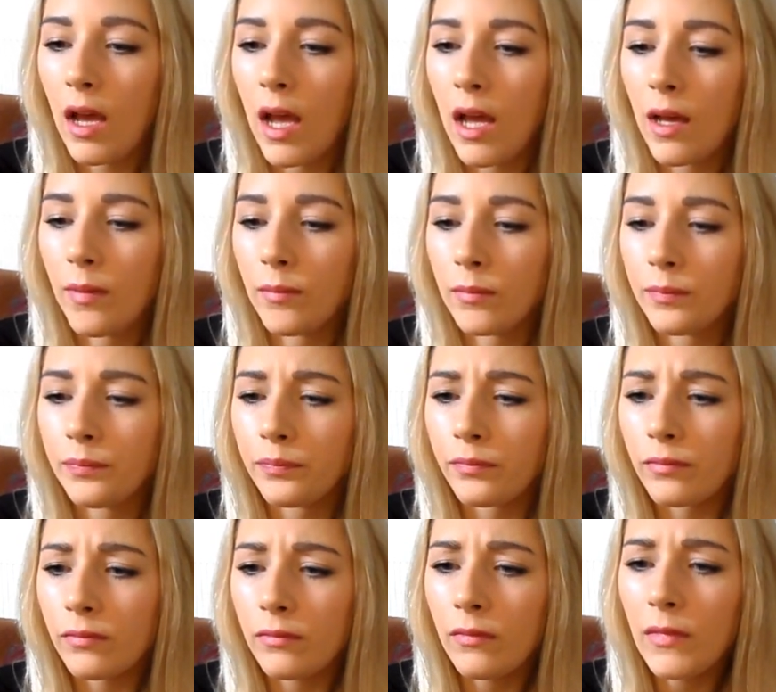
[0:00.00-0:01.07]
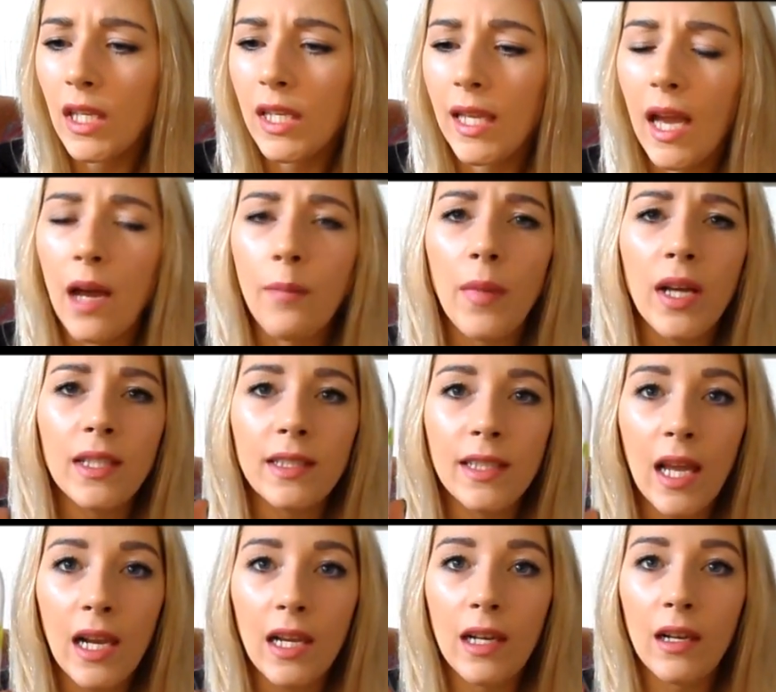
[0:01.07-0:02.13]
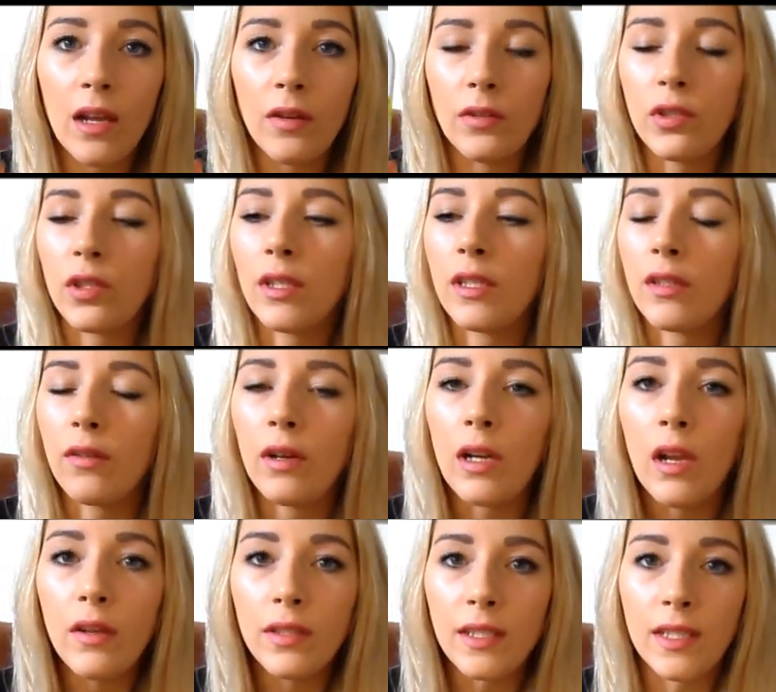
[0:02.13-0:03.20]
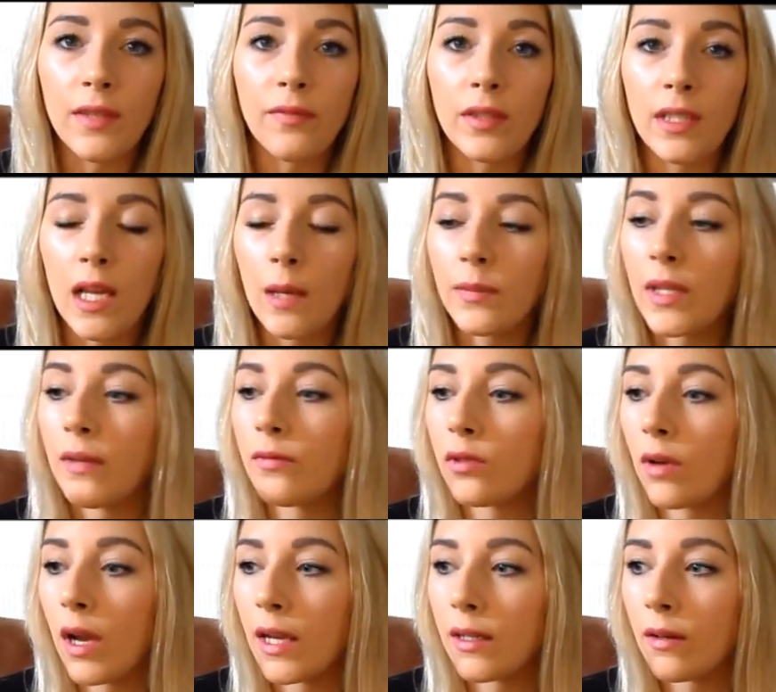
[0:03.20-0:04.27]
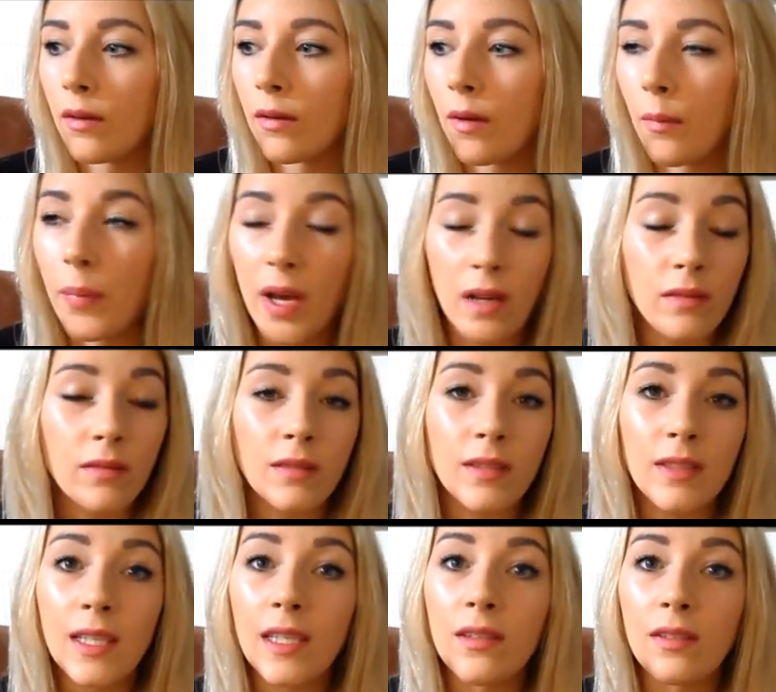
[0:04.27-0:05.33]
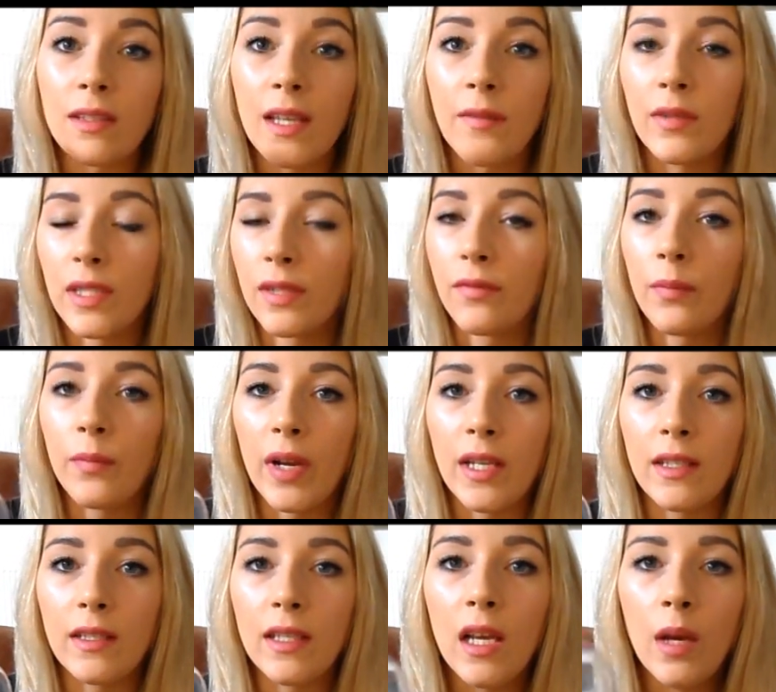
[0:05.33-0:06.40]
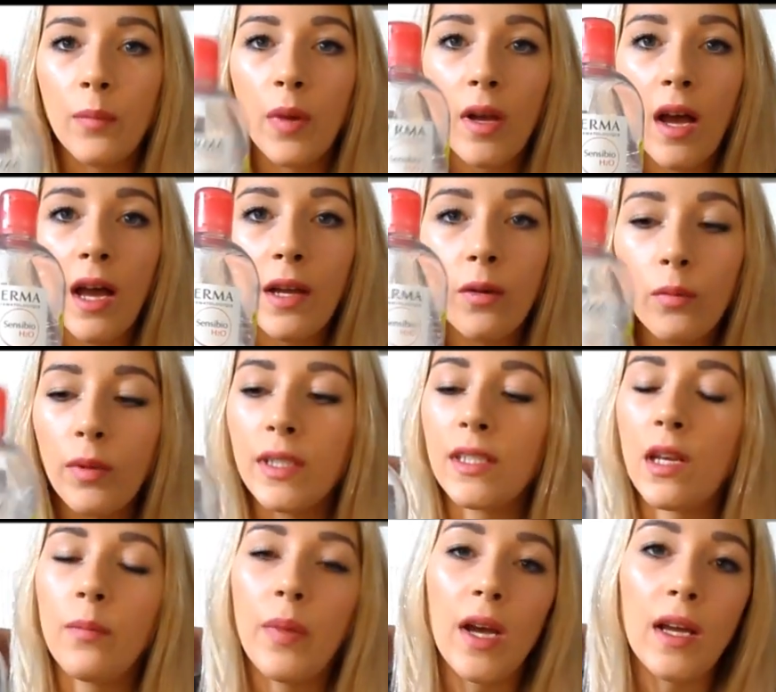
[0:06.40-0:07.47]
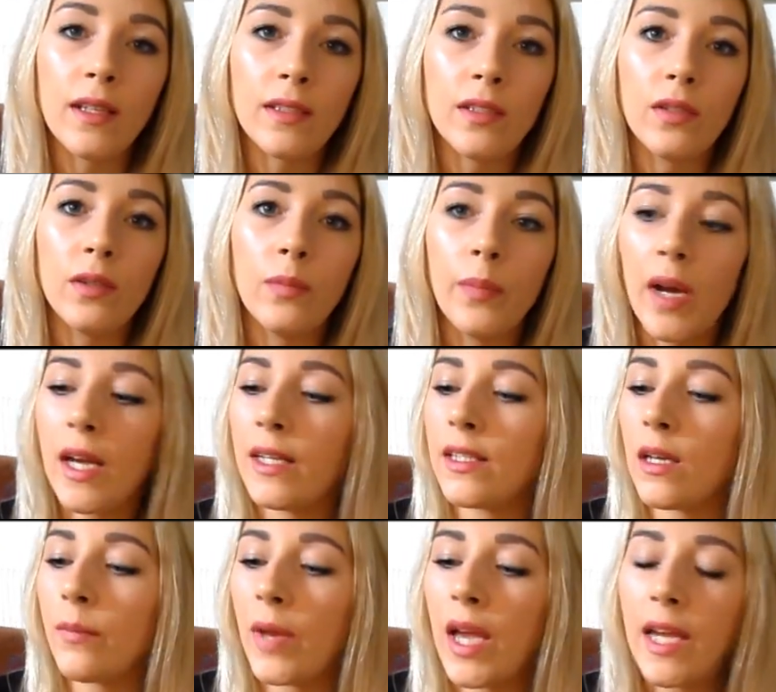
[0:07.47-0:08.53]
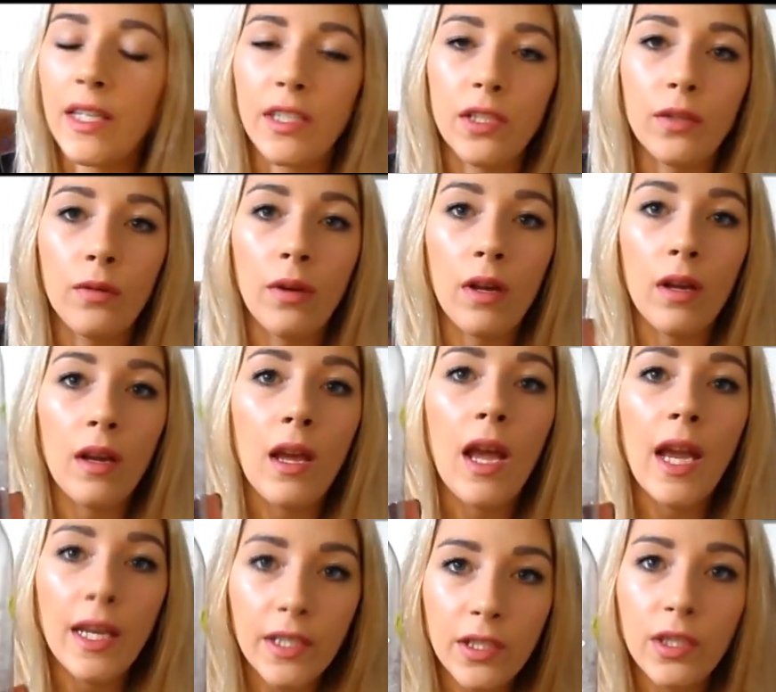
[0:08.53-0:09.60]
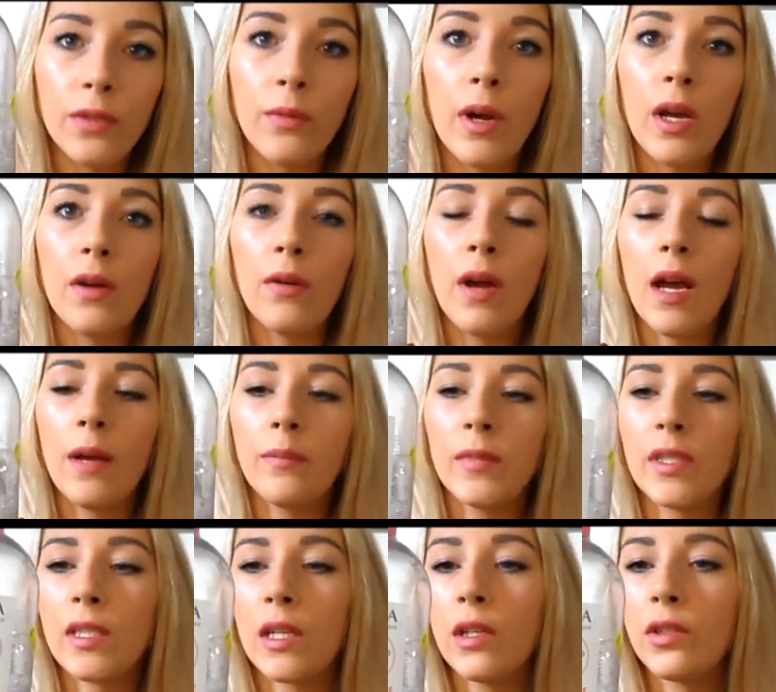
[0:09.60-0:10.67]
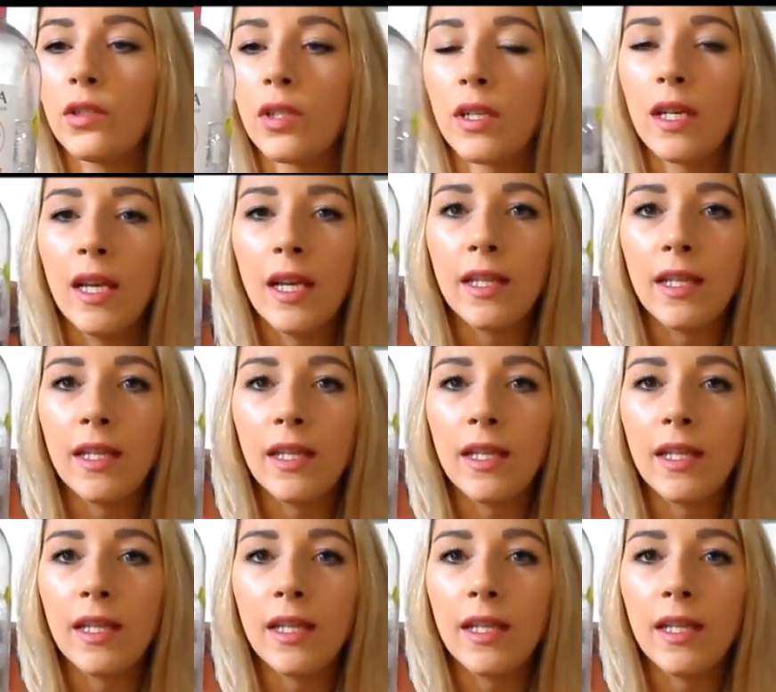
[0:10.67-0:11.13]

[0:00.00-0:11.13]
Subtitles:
A micellar lotion. There are loads of different types. I've tried about 6 or 7 different brands, but I always go back to Bioderma H2O solution.